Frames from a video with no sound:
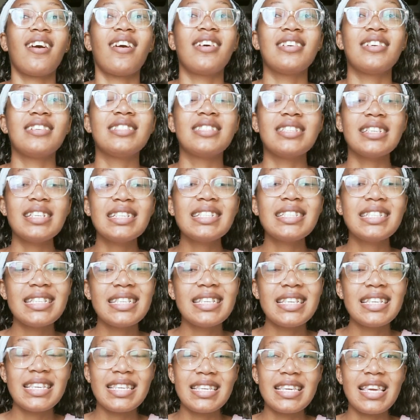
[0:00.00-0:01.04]

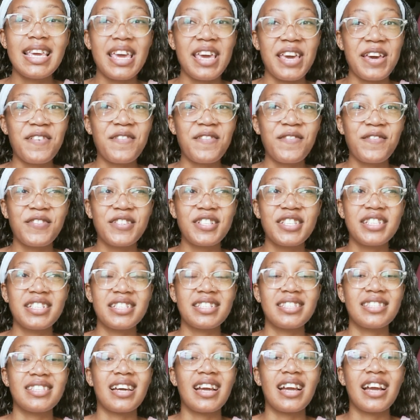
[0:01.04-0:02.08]
DTEF, which
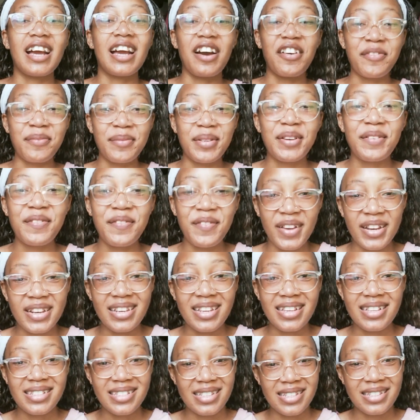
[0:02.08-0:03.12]
is the government
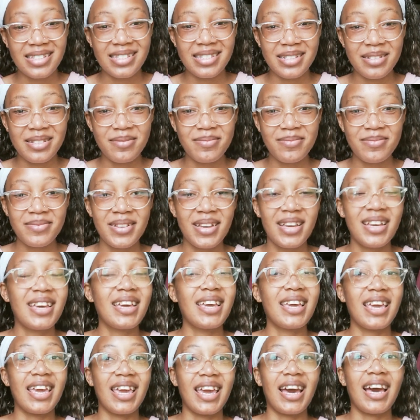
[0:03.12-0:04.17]
funding system
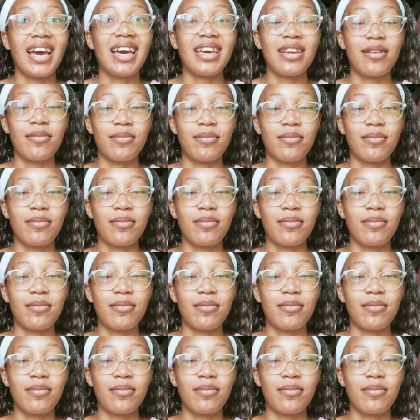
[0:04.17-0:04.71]
here in